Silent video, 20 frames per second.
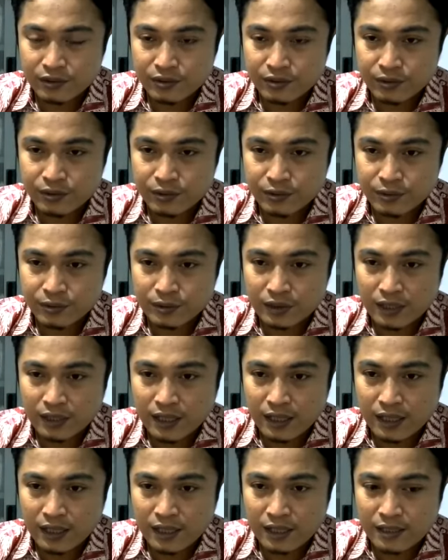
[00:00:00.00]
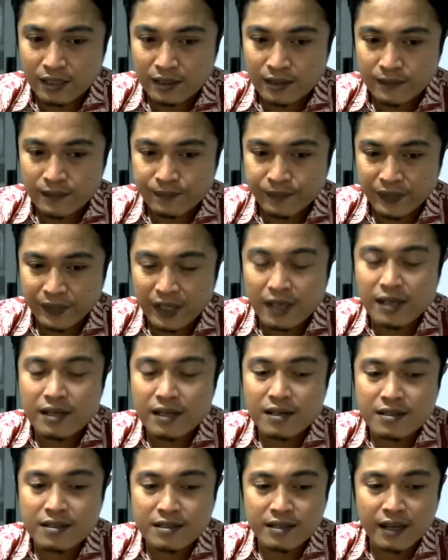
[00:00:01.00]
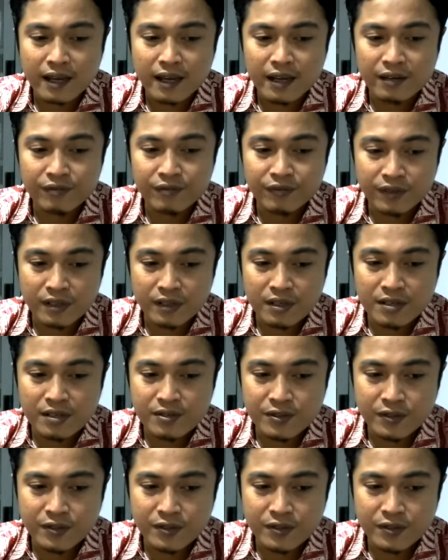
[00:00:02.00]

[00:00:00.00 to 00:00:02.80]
to understand first.